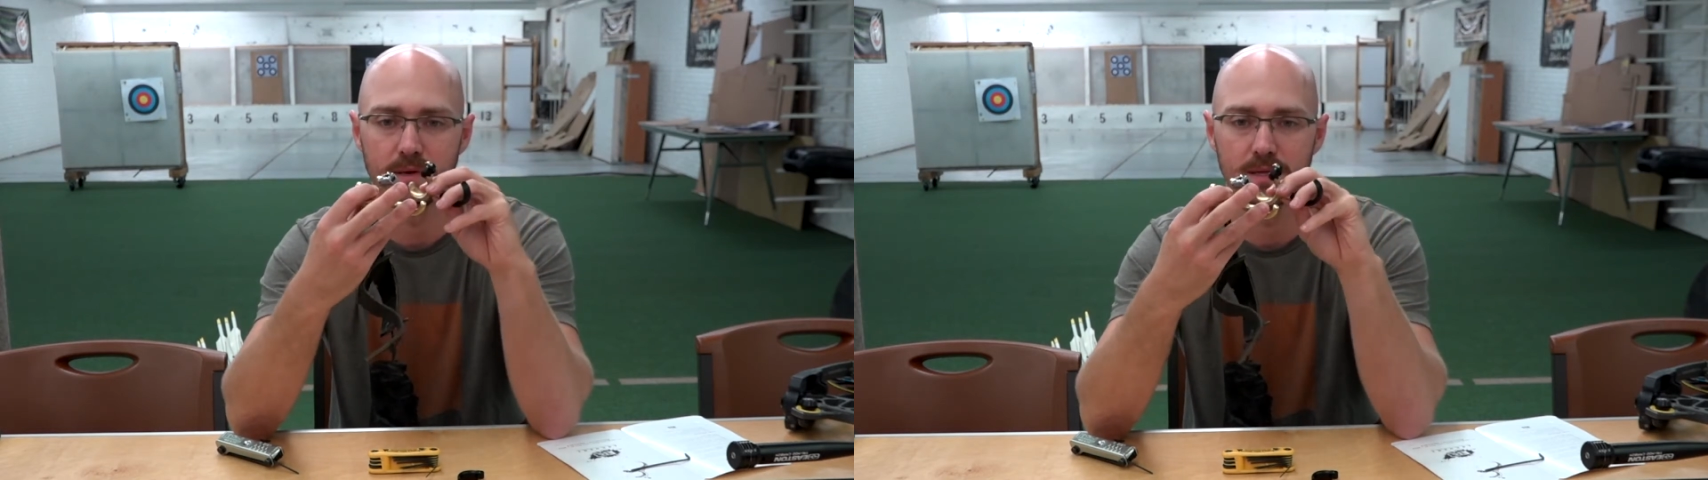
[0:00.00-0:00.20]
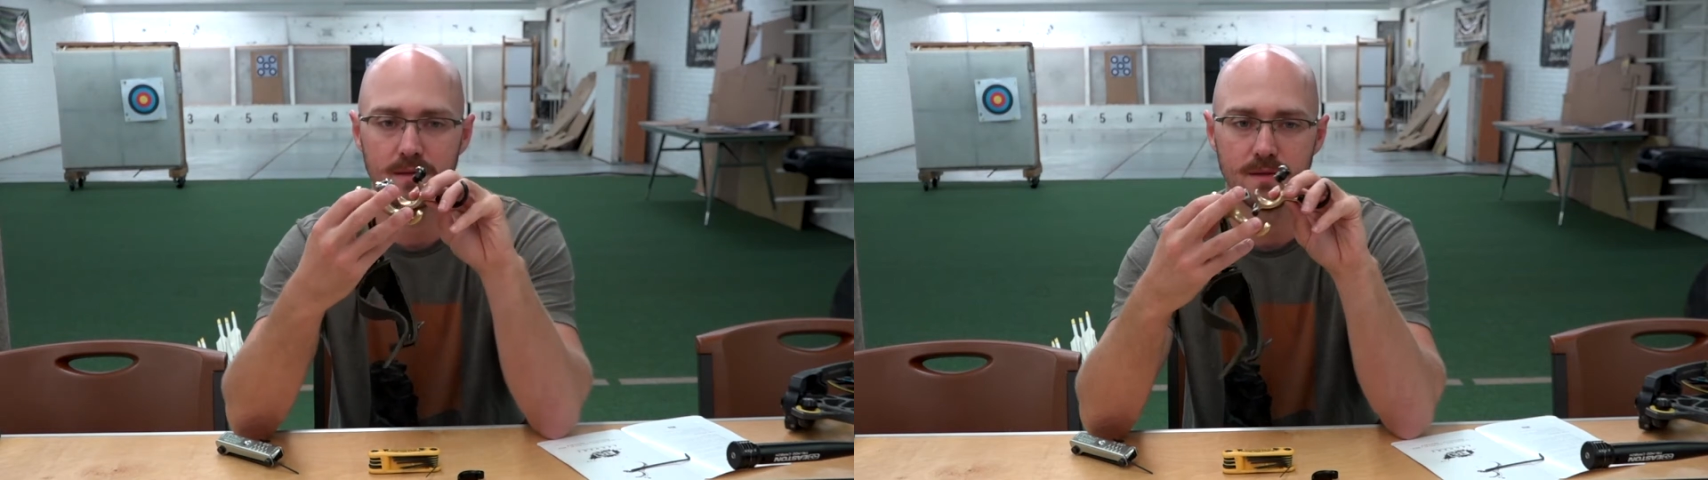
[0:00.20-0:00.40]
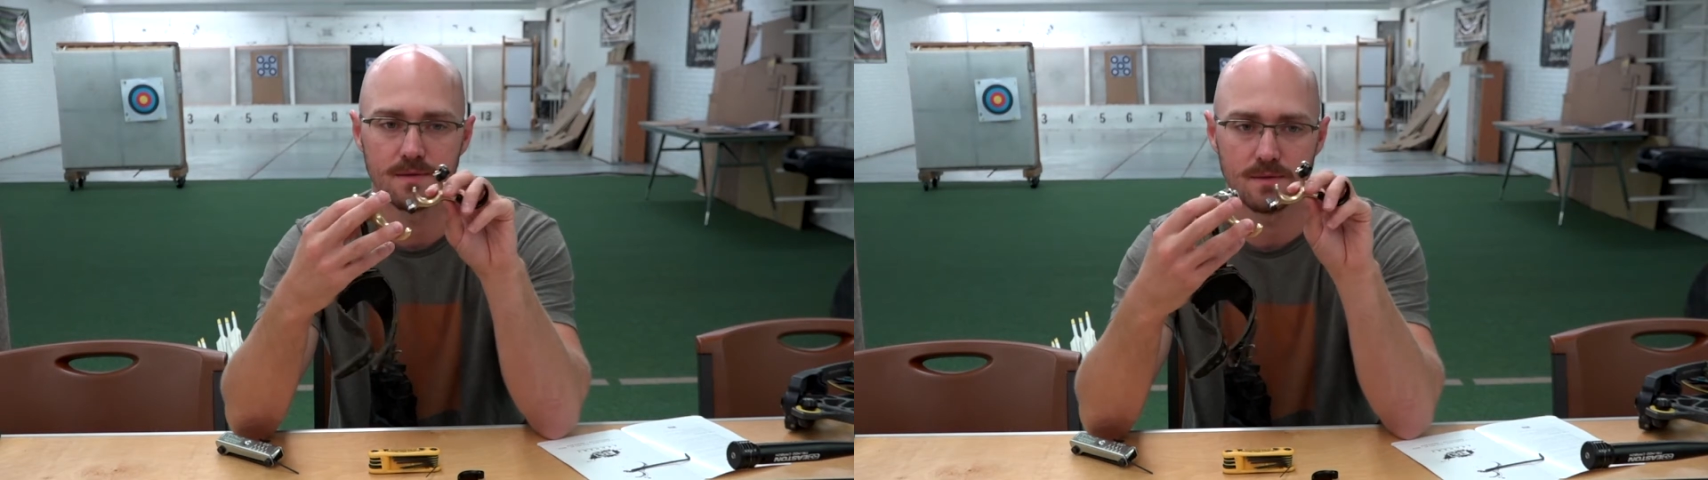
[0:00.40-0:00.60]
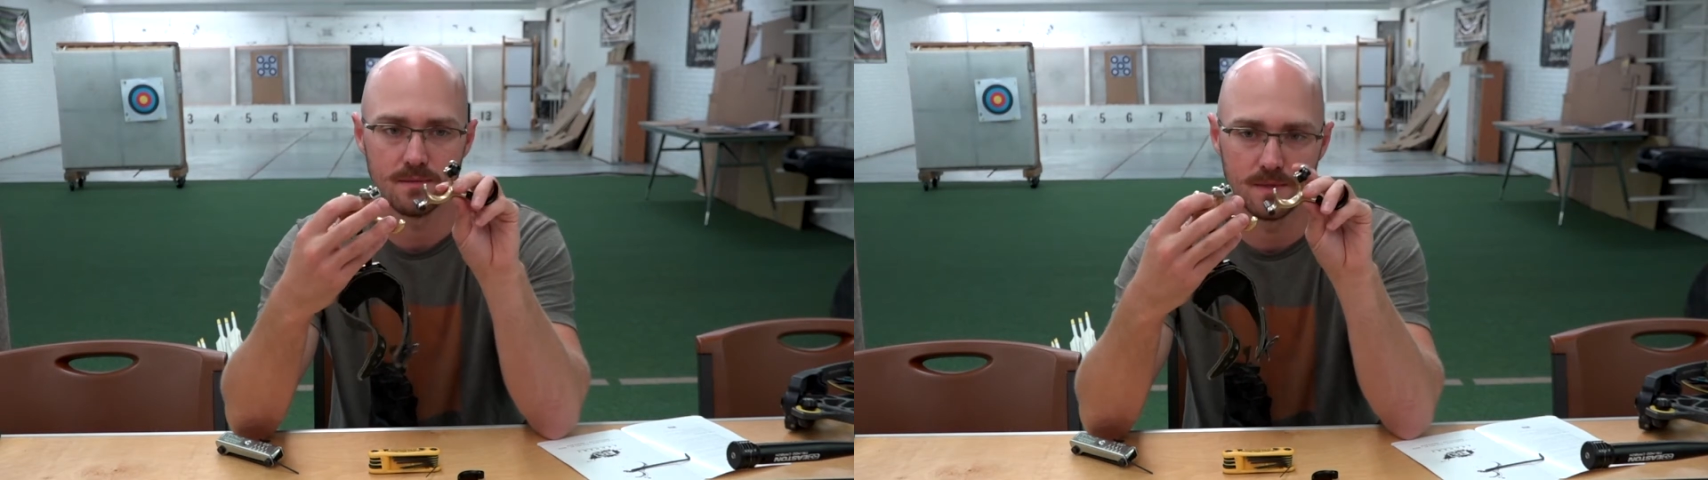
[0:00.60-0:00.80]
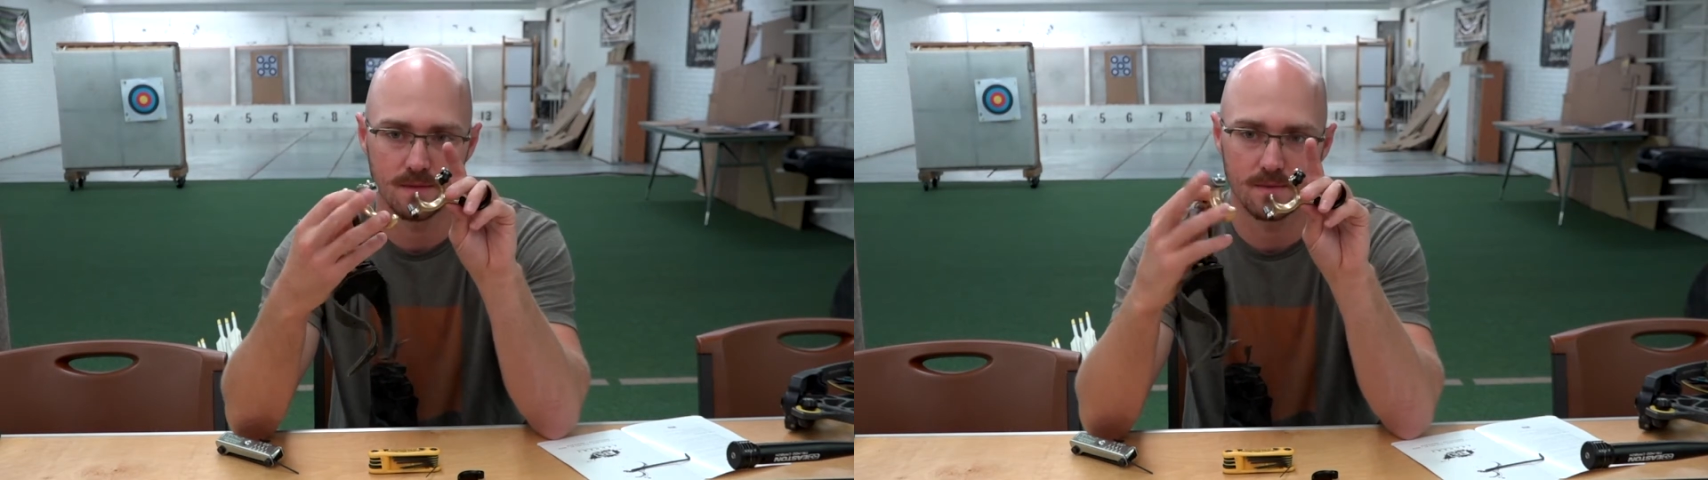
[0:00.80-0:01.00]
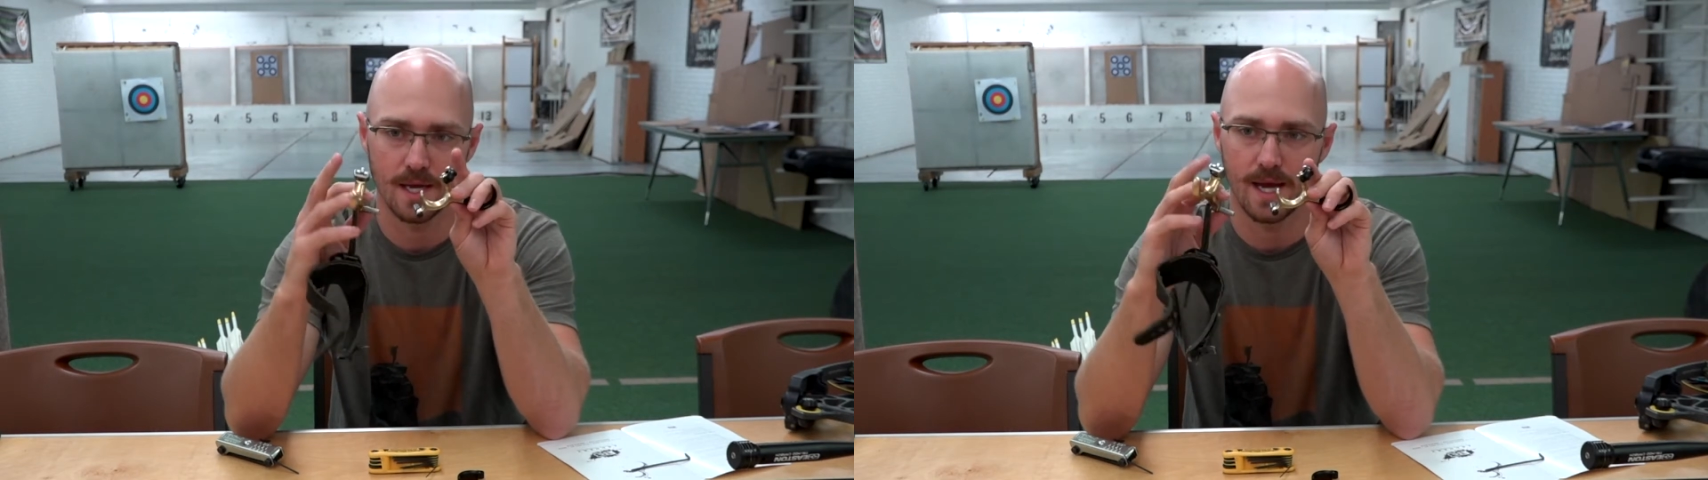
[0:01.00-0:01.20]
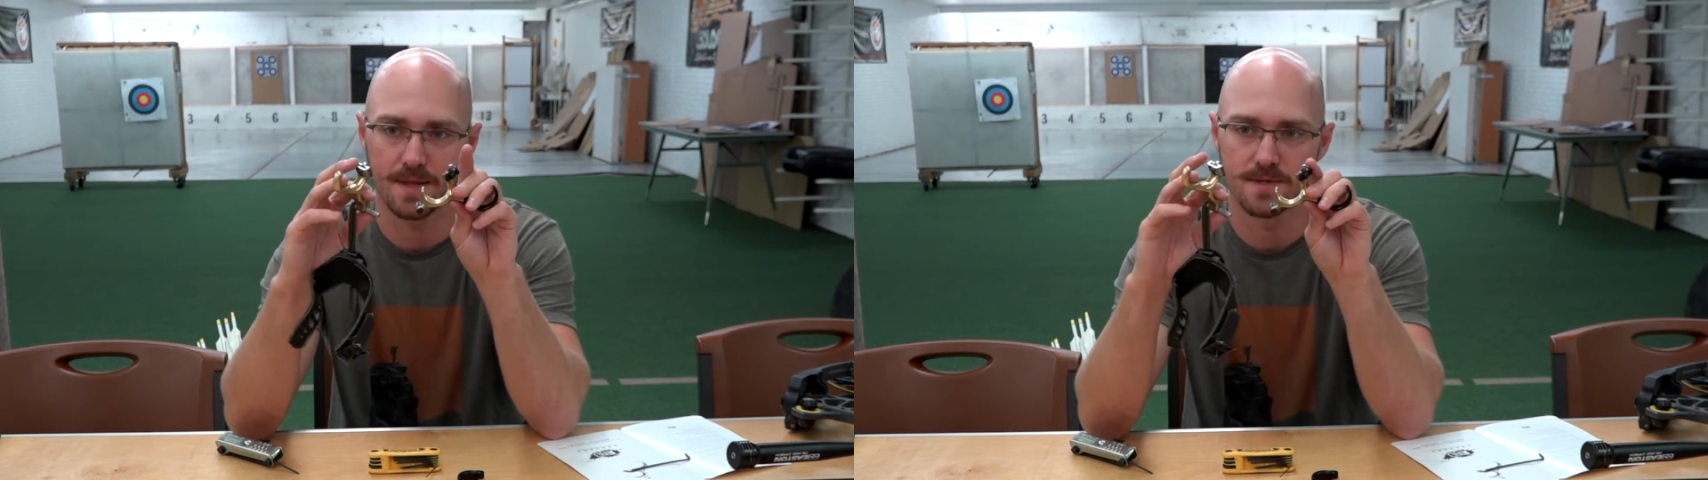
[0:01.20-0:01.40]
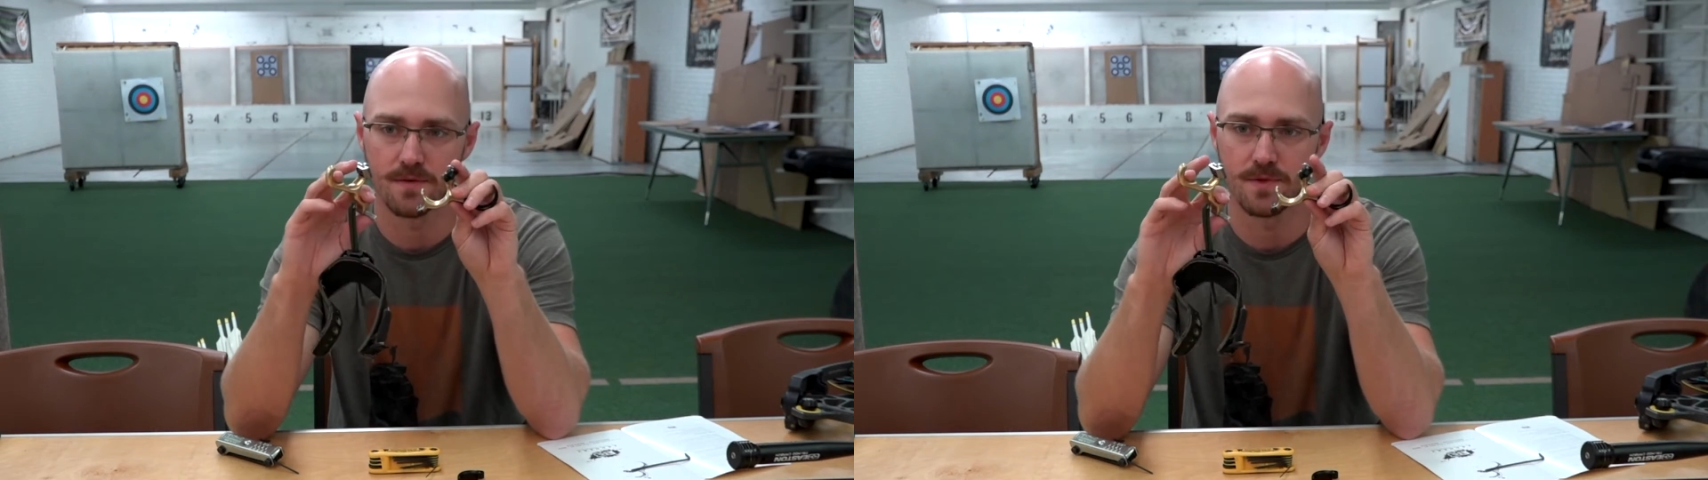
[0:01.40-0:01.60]
the
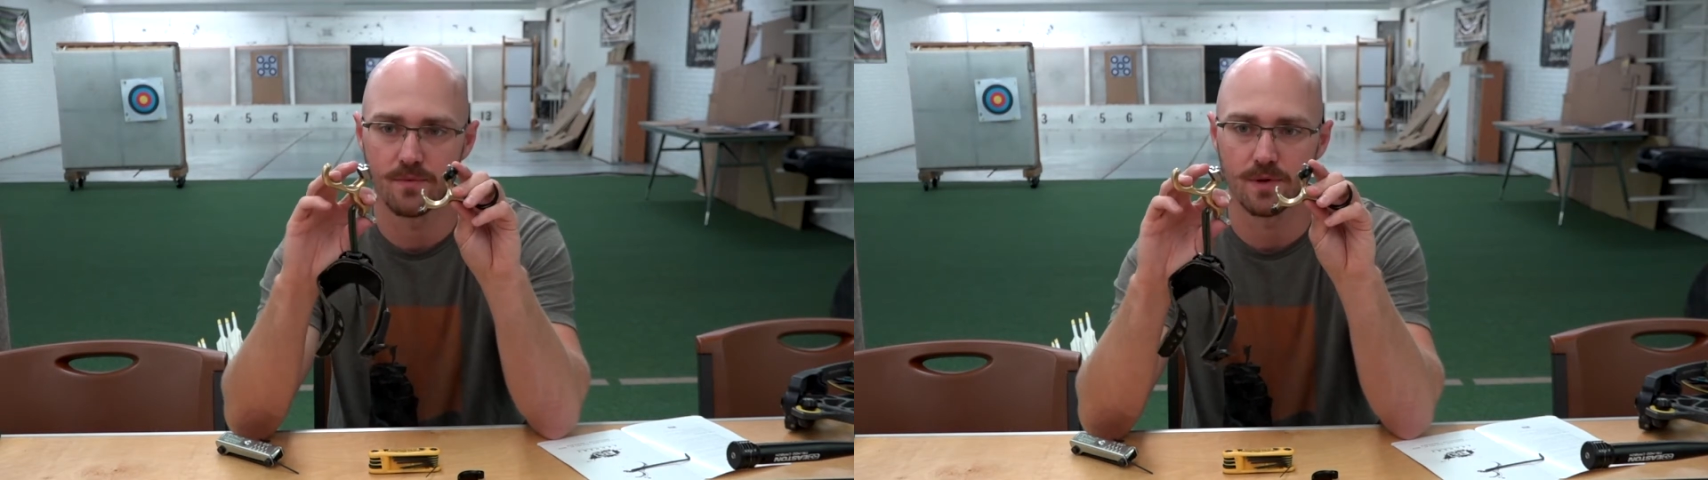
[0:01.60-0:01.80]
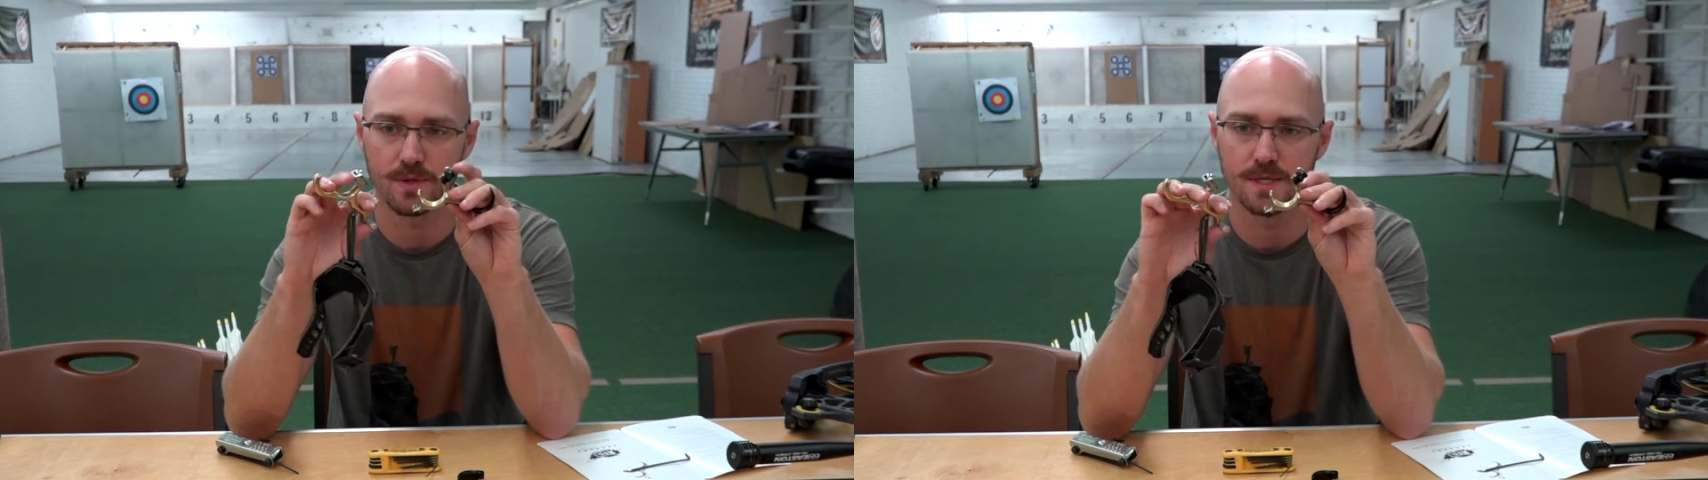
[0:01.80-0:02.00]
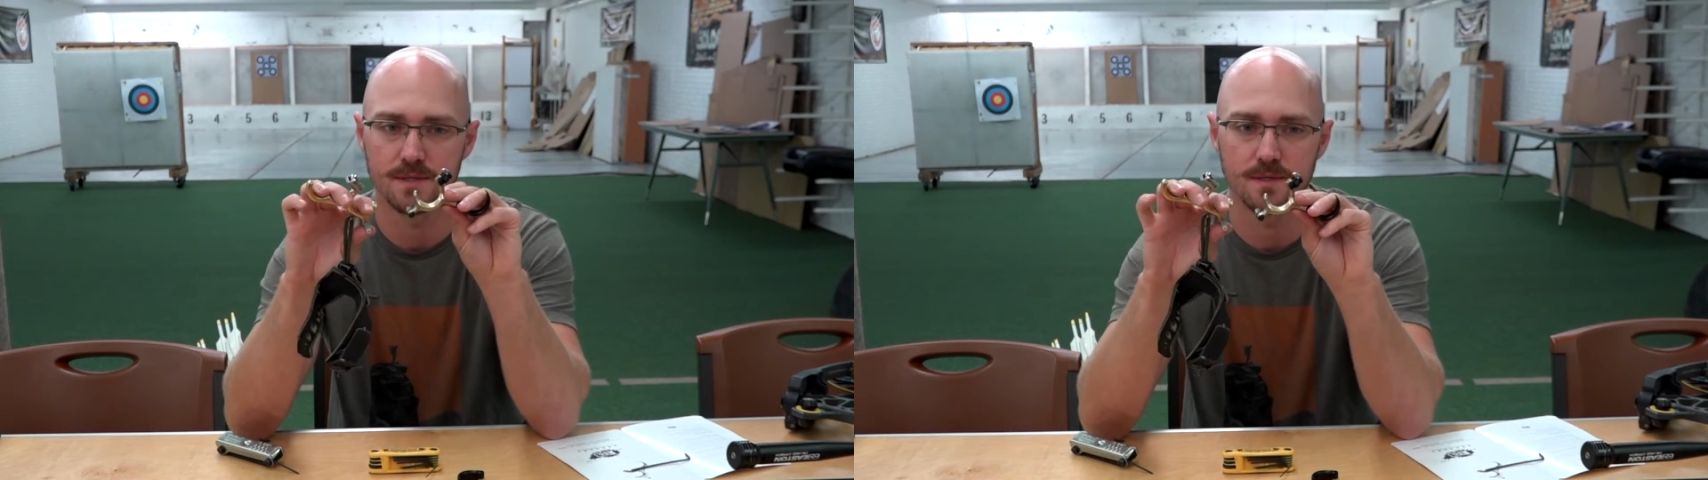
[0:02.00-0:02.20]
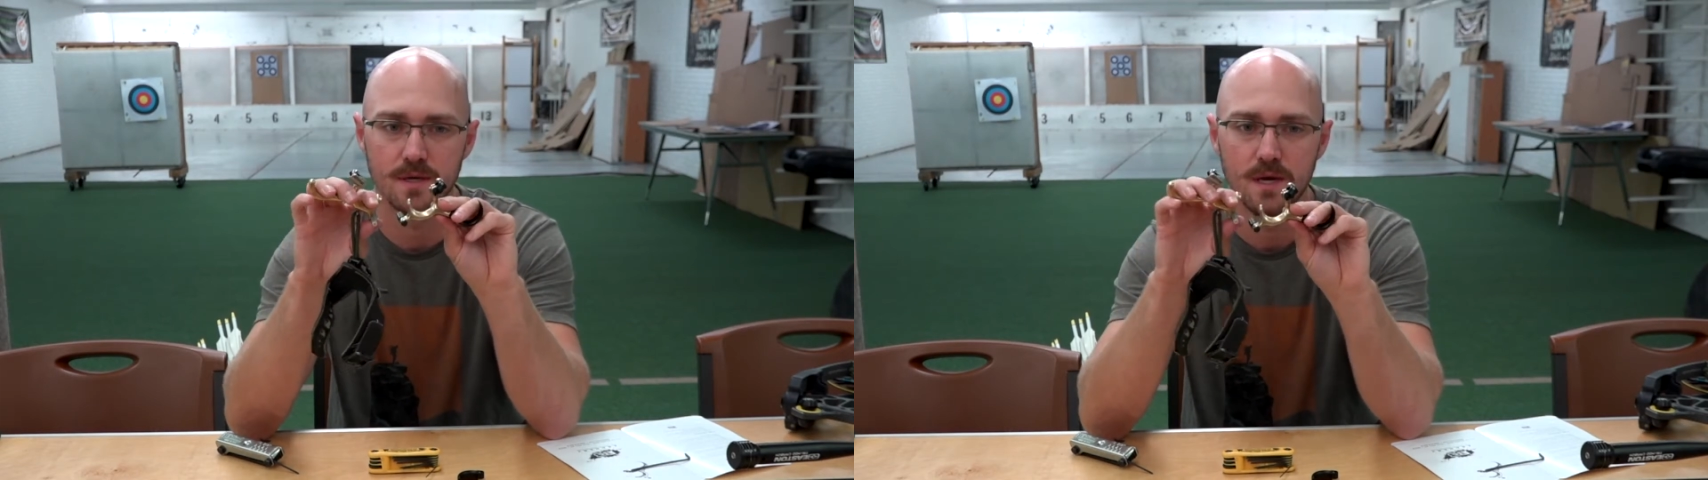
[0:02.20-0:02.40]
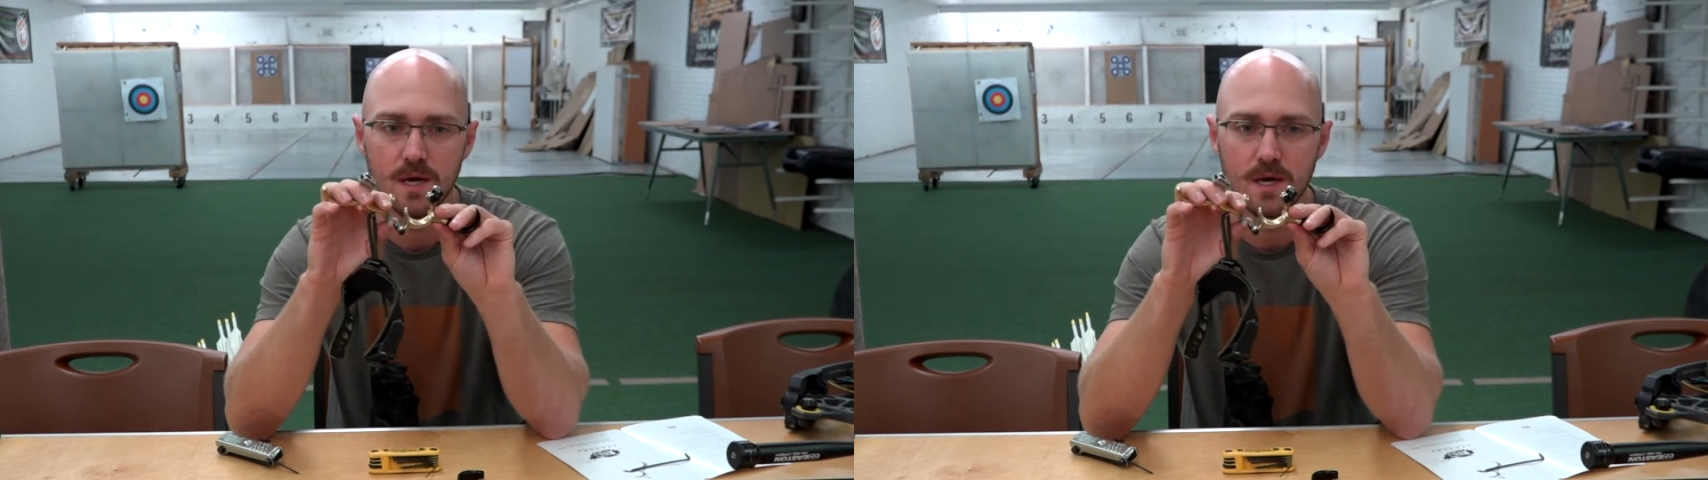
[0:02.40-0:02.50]
heads of the release.